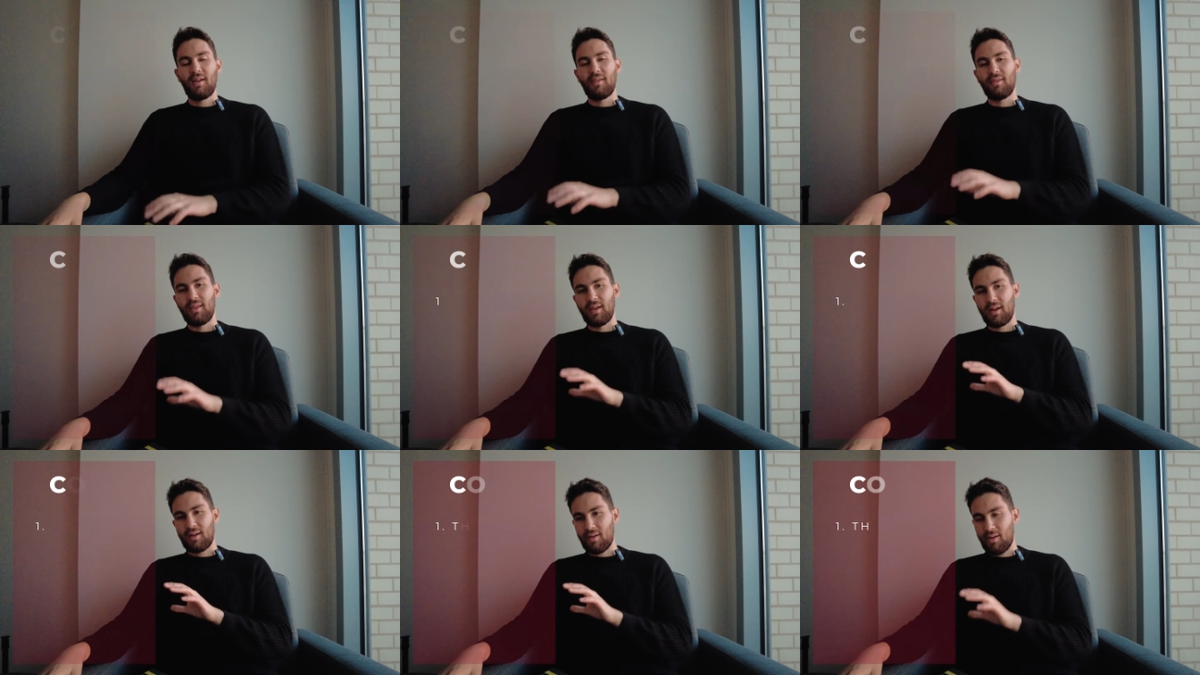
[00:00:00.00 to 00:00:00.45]

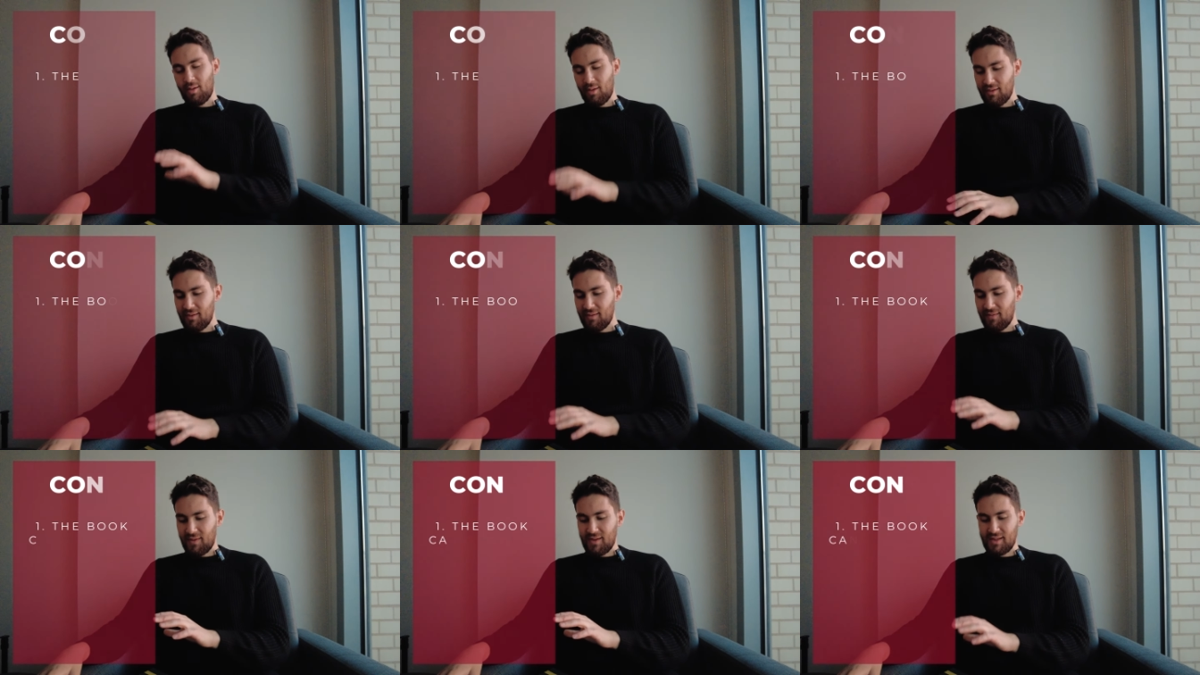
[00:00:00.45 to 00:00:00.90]
The
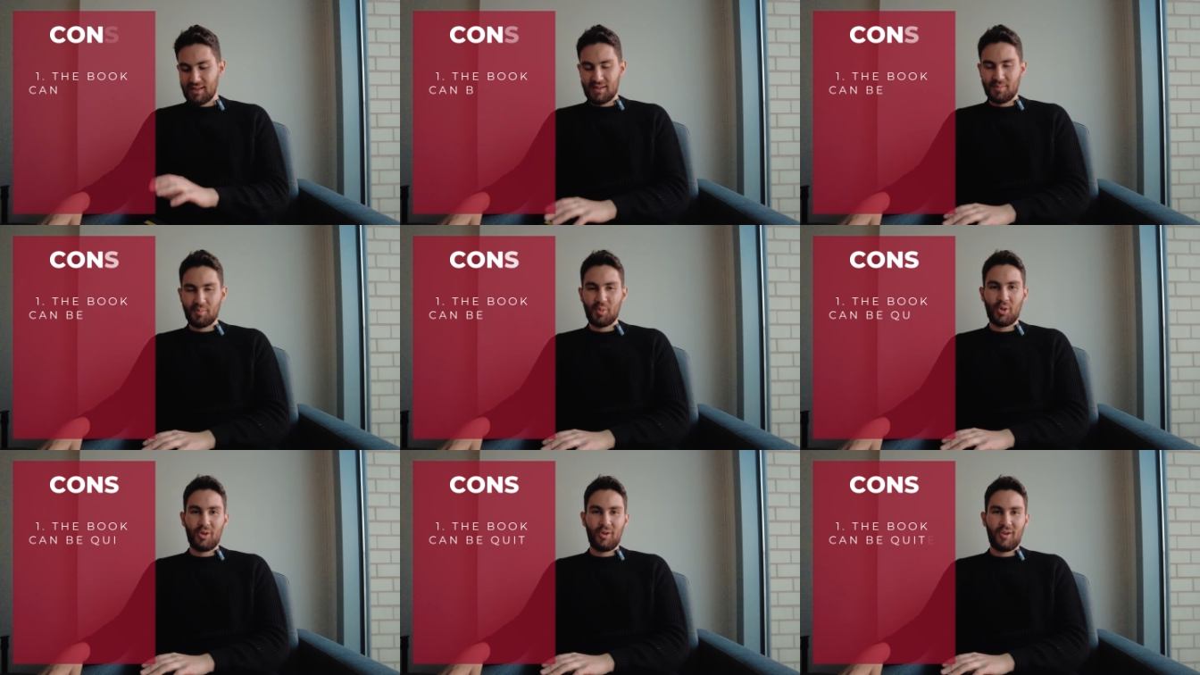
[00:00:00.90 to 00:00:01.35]
con of this
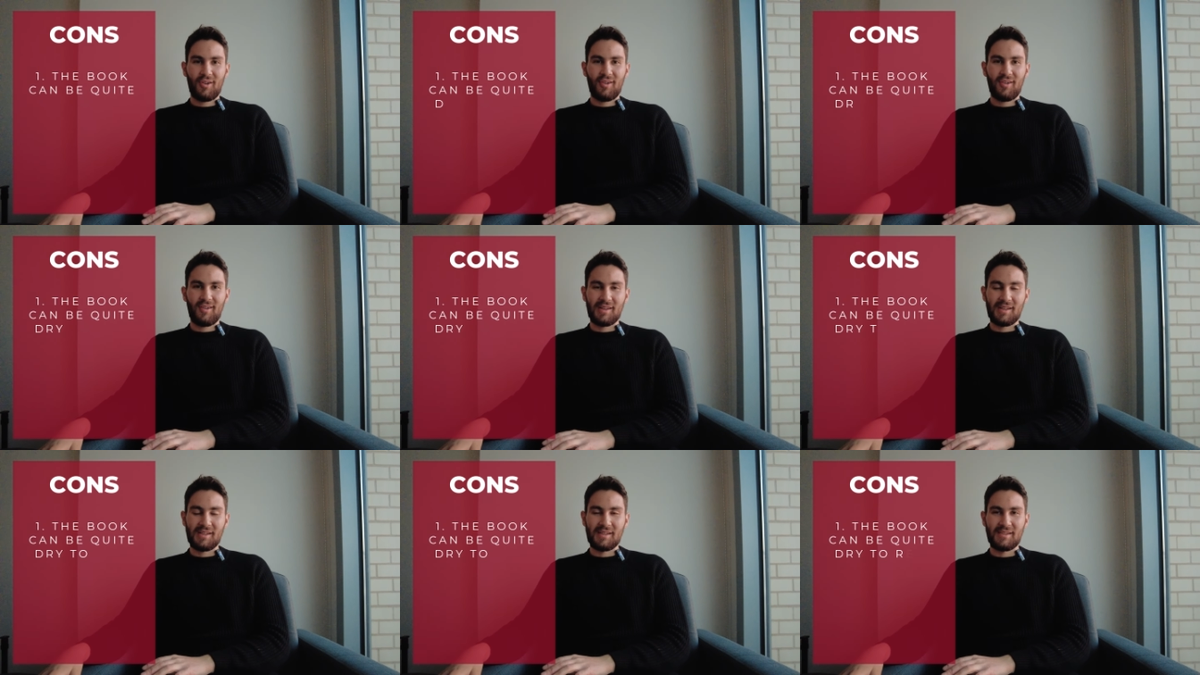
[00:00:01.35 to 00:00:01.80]

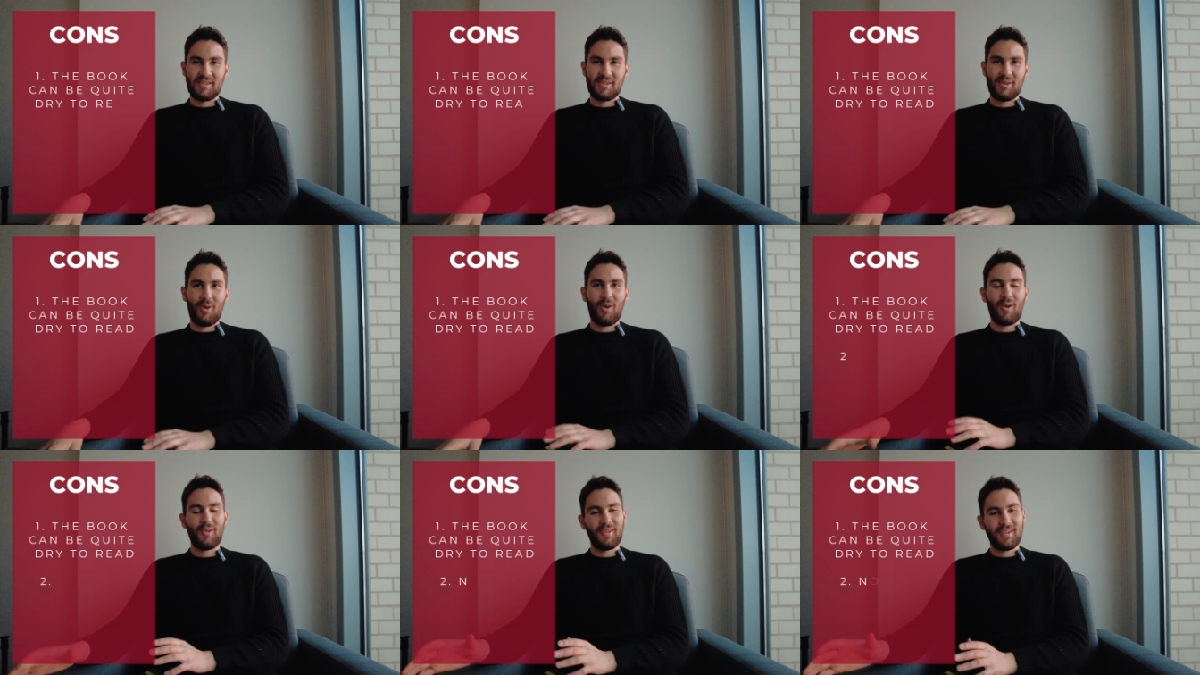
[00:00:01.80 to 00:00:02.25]
book is
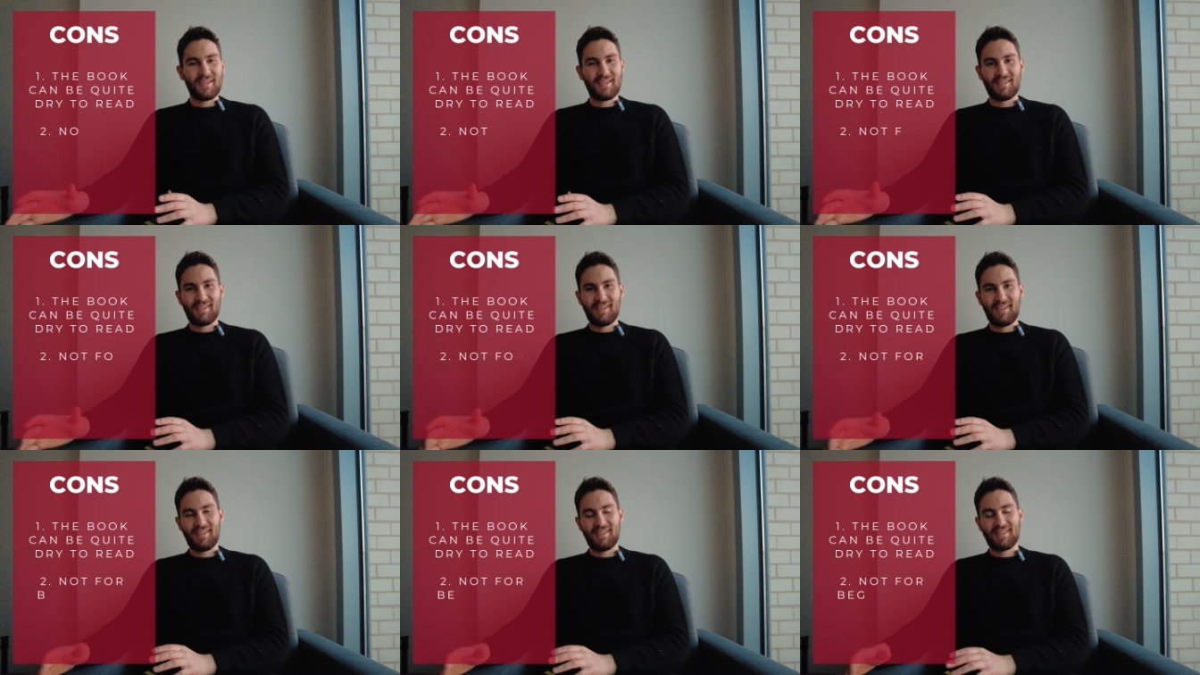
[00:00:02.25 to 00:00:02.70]

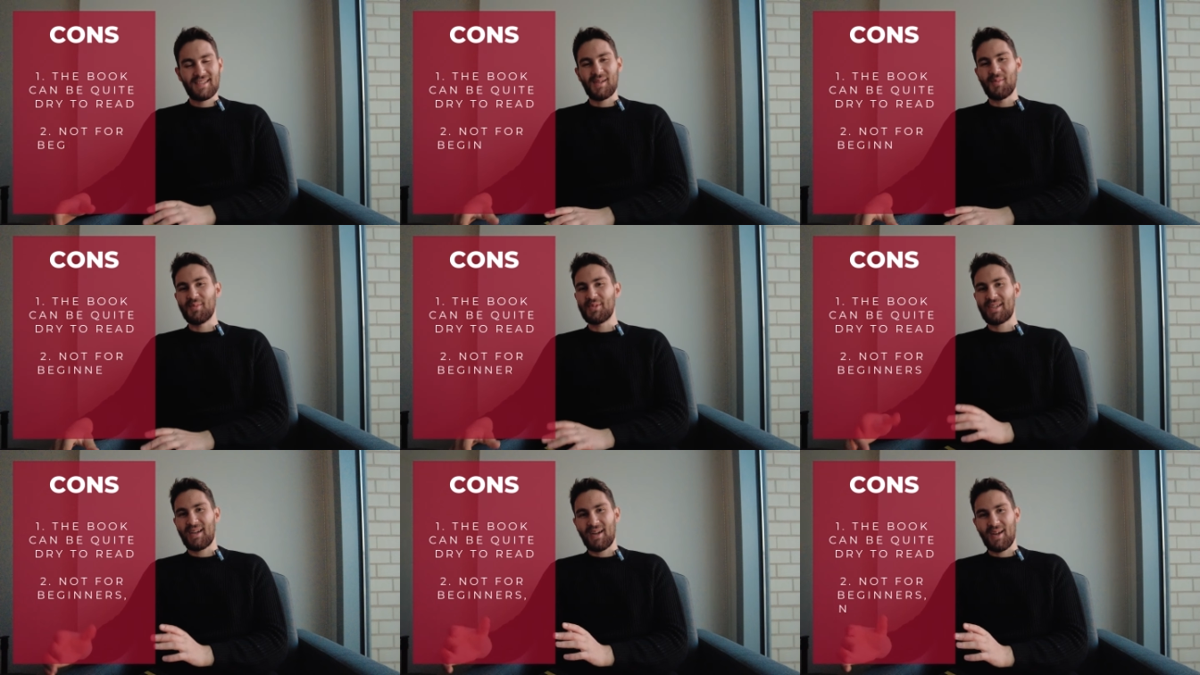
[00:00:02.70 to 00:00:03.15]
honestly,
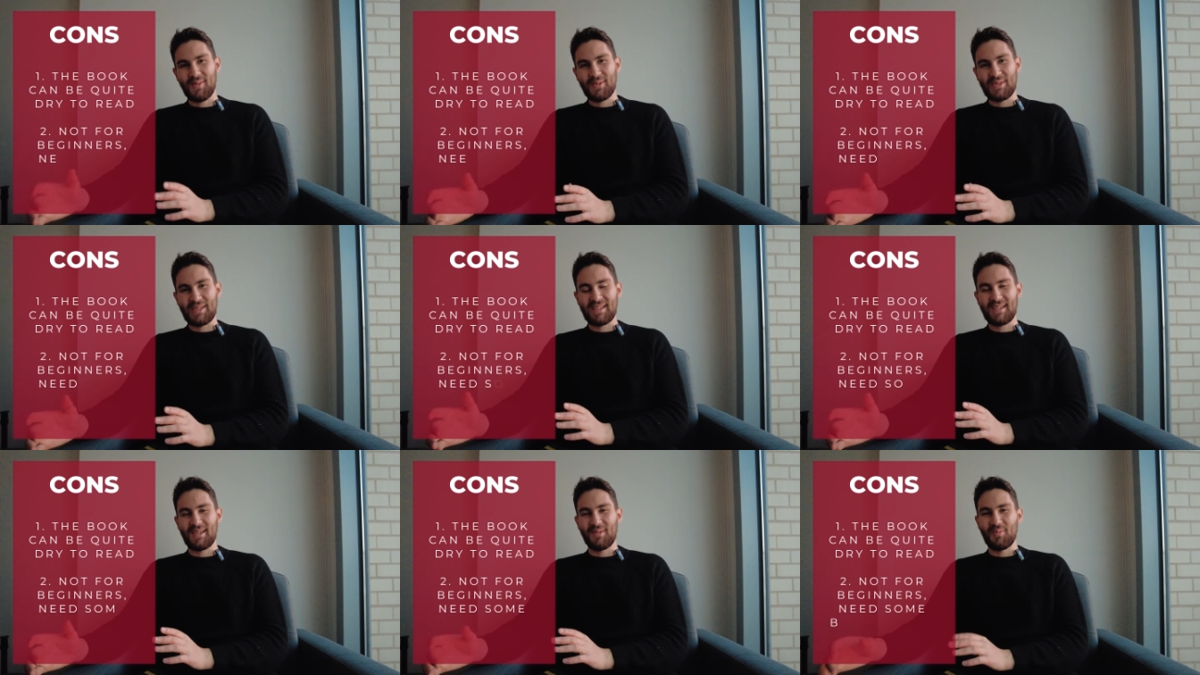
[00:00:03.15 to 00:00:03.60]

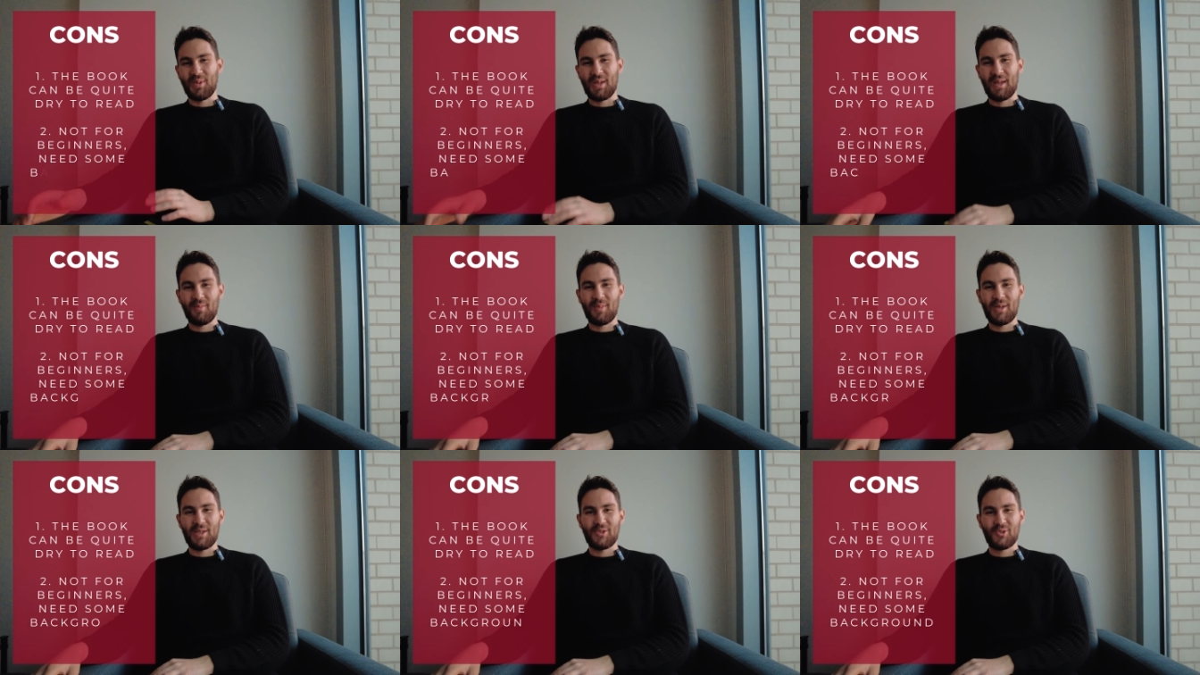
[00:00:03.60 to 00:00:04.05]
sometimes it can be
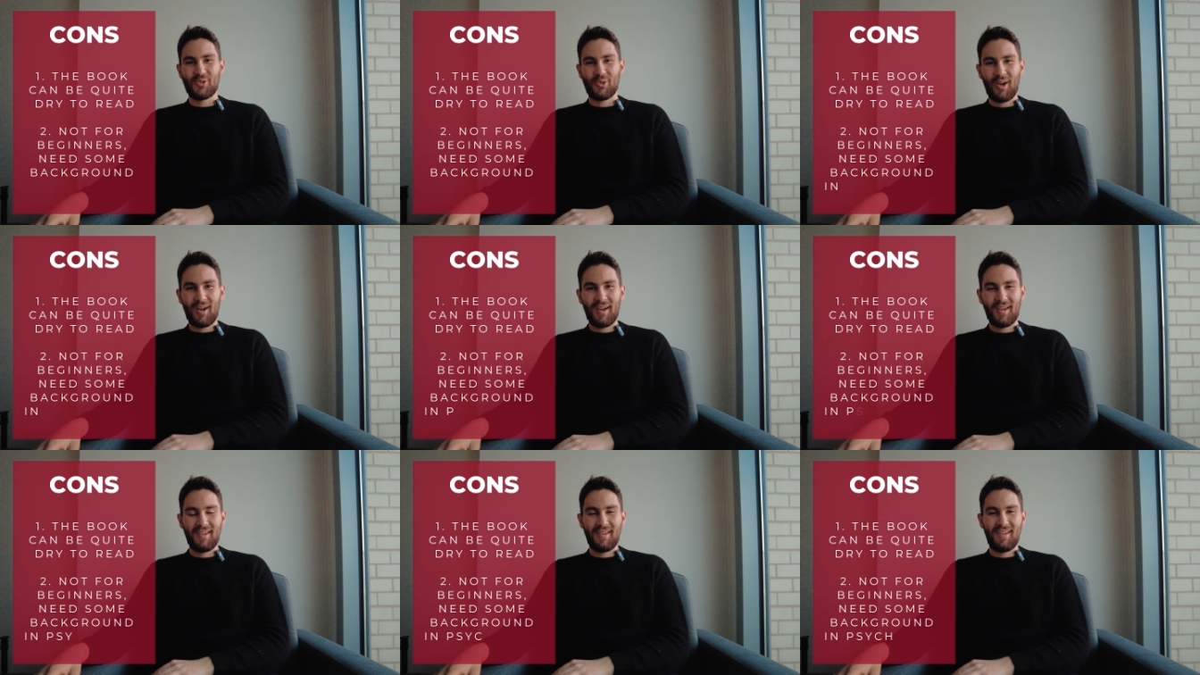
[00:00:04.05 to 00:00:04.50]
a bit
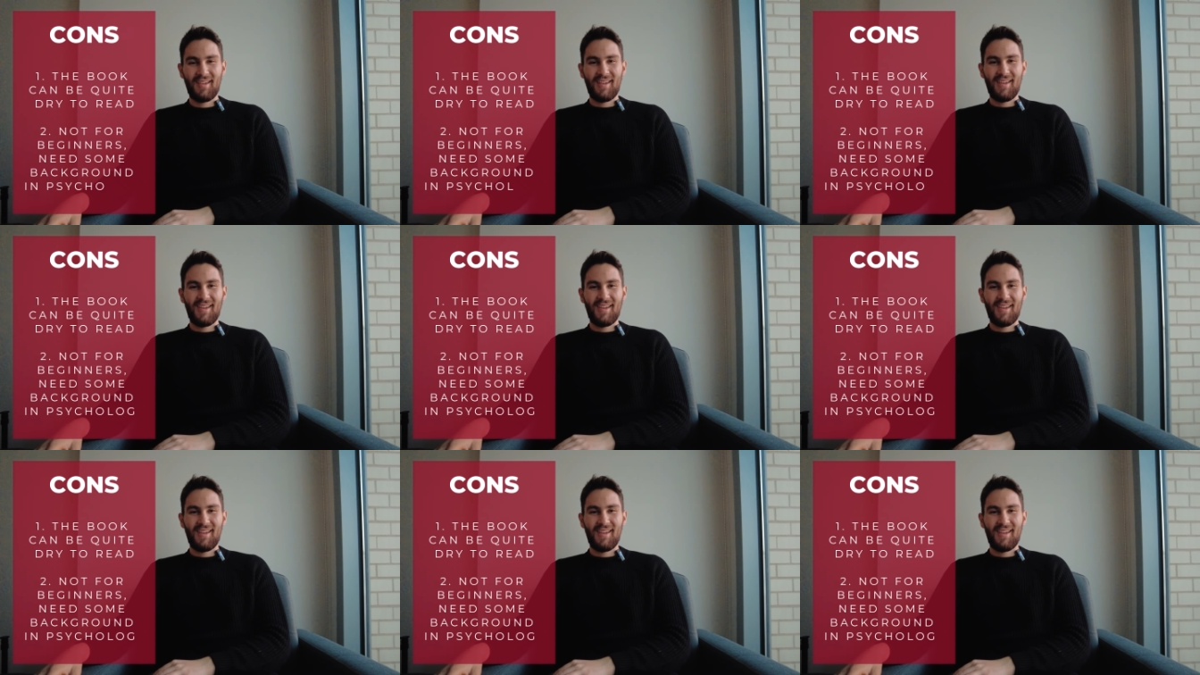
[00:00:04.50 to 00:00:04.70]
dry.